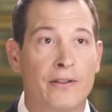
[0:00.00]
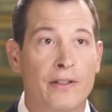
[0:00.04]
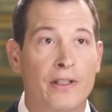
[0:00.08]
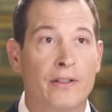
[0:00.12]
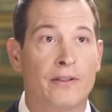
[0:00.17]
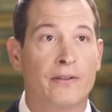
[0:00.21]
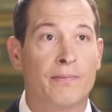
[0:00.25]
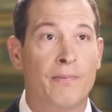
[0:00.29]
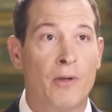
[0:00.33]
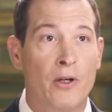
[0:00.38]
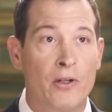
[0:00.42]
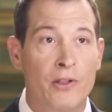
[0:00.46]

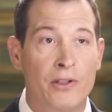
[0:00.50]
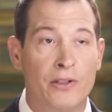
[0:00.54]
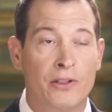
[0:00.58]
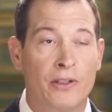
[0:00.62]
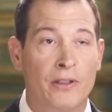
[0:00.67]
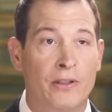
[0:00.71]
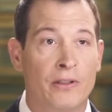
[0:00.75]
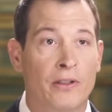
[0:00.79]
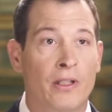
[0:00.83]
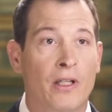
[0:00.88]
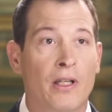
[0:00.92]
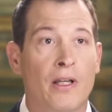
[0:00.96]
this
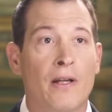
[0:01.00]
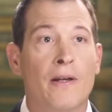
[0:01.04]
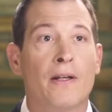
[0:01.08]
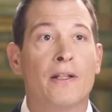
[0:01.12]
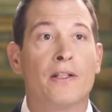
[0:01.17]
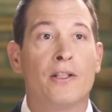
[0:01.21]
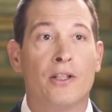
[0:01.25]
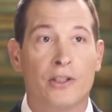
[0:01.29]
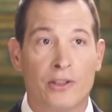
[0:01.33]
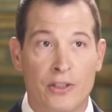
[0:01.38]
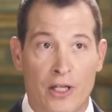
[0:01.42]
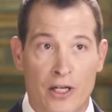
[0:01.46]
motion,
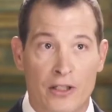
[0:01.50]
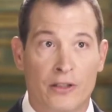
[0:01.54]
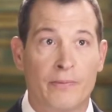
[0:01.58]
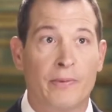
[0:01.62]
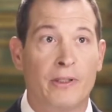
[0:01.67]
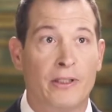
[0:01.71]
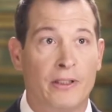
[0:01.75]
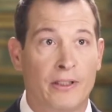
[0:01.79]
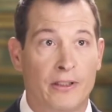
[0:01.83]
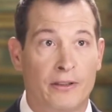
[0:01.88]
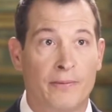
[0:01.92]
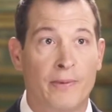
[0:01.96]
your charge will
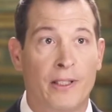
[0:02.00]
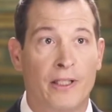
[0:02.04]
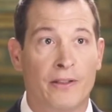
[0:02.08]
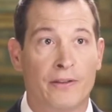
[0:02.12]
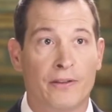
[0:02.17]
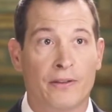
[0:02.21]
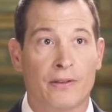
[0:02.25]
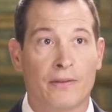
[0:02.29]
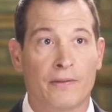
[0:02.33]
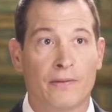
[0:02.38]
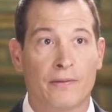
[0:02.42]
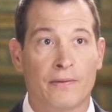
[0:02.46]
be dismissed.